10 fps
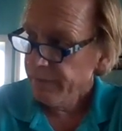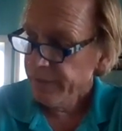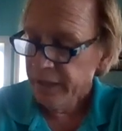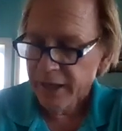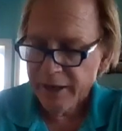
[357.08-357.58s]

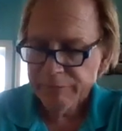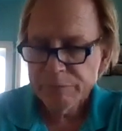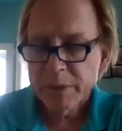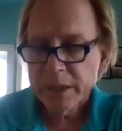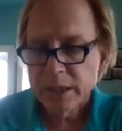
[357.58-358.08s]
they gave
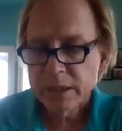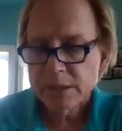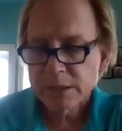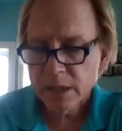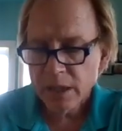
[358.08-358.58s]
me
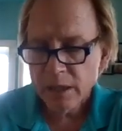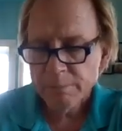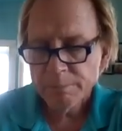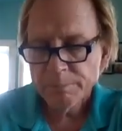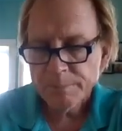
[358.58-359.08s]

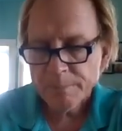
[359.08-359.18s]
some